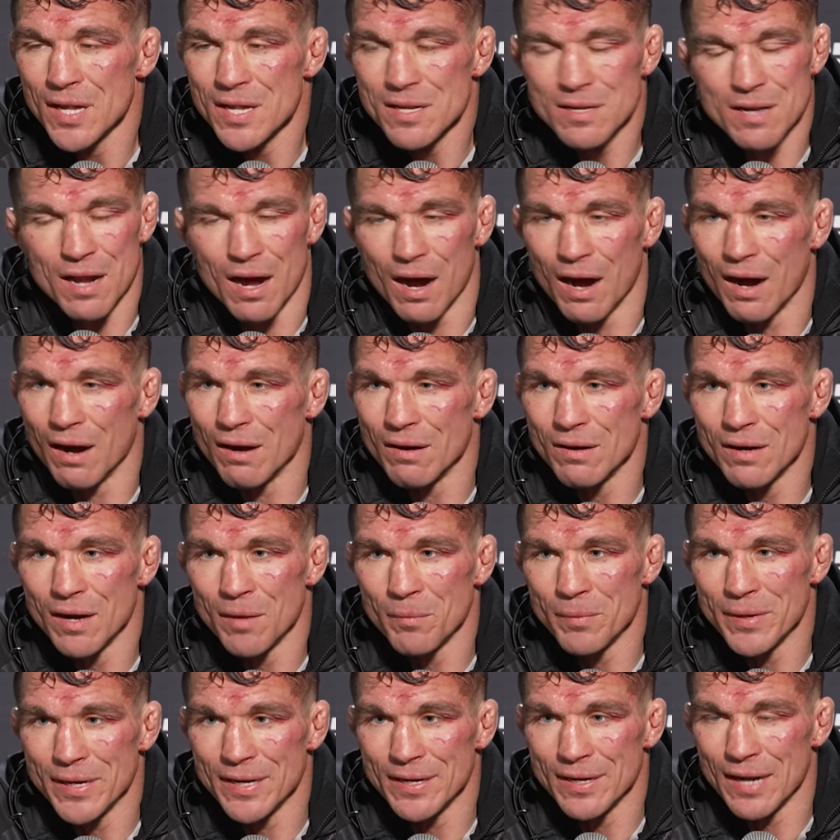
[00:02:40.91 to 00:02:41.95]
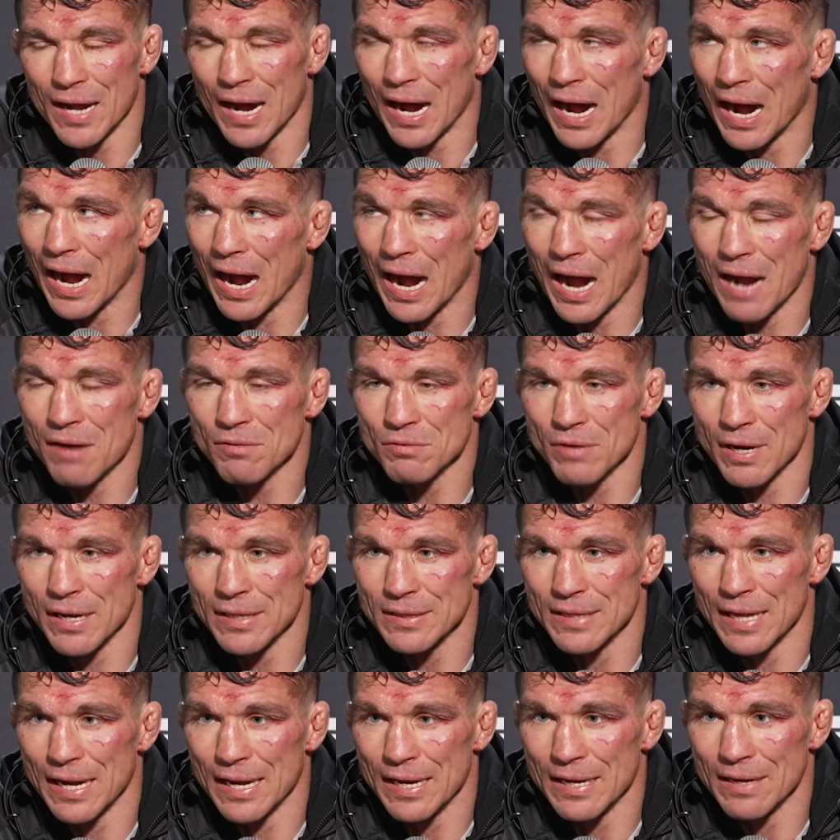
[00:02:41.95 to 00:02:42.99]
No, I mean I, read
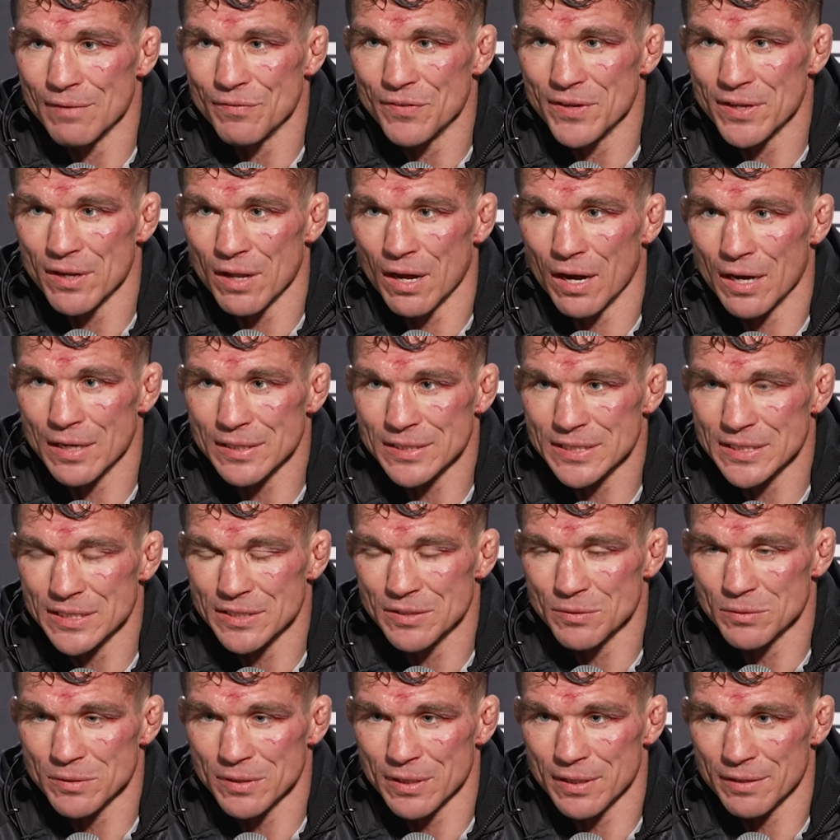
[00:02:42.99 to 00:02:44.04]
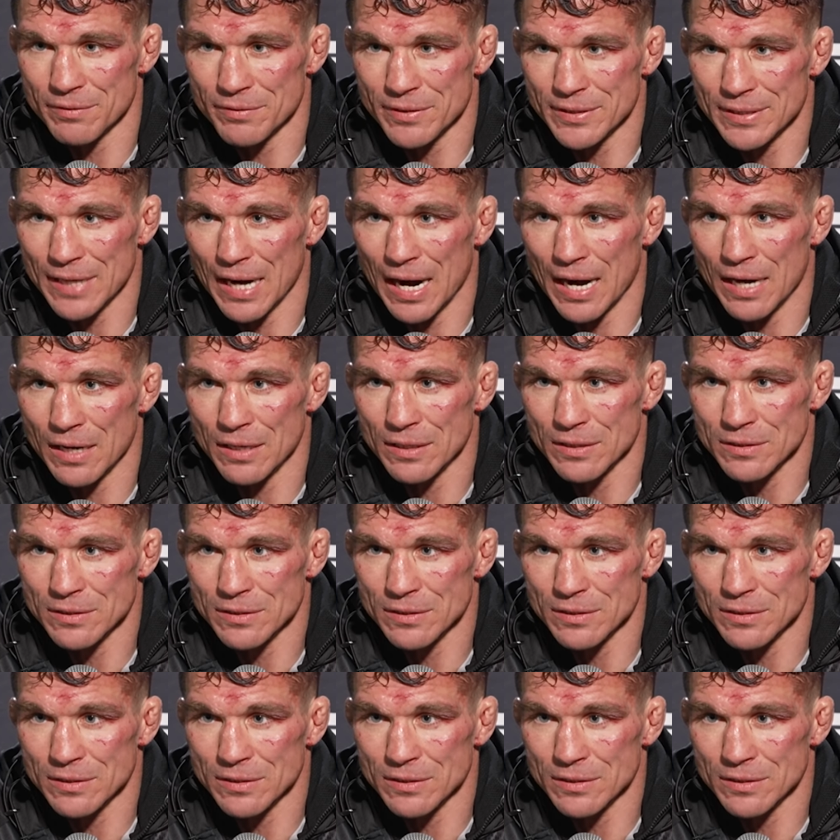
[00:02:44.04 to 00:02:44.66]
that if he lost, he was going to retire.